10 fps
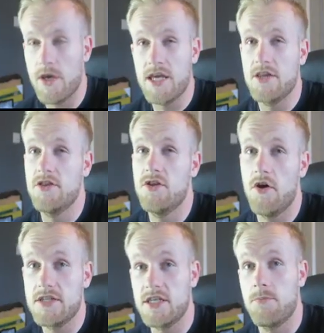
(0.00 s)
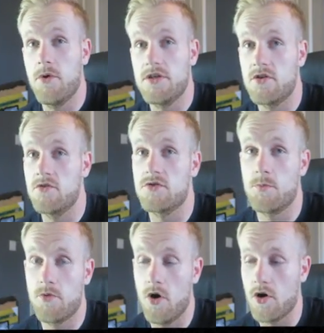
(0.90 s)
we hit 90 points onto
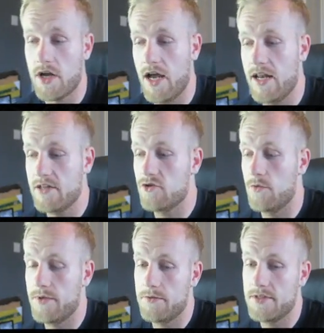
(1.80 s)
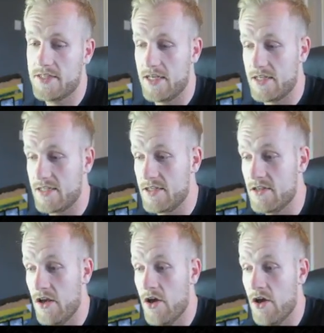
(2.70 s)
Brock and then dropped down to 6s,